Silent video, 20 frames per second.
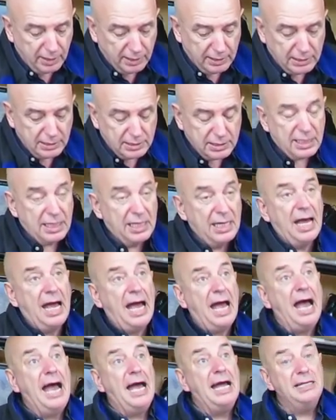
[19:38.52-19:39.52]
bottles
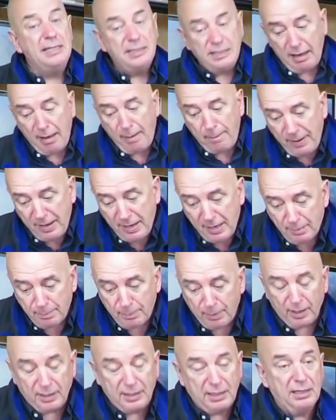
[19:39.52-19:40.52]
and a pee
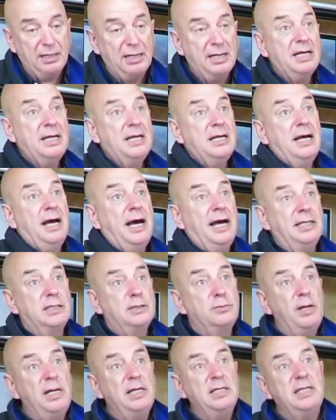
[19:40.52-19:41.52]
bottle. And
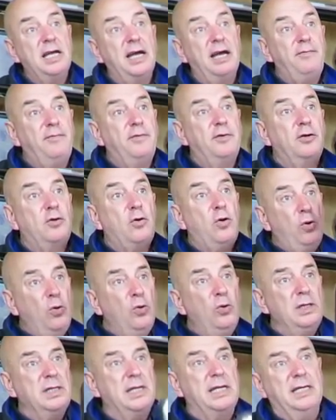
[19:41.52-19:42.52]
as well as that, for the
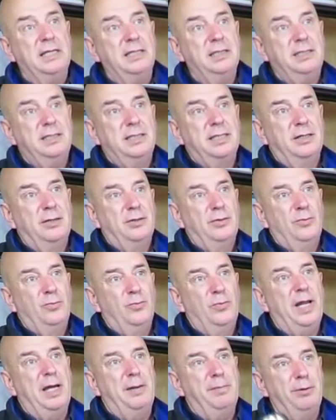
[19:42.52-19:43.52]
cold days,
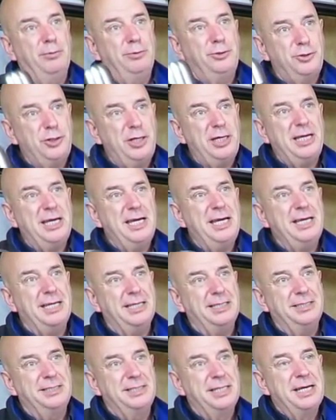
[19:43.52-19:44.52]
when I'm out trekking
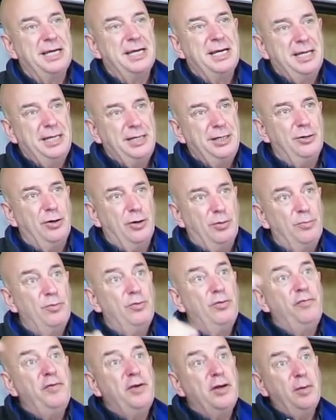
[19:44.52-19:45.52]
and, you know,
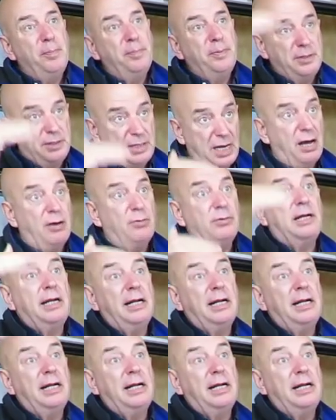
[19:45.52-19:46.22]
moving up and down,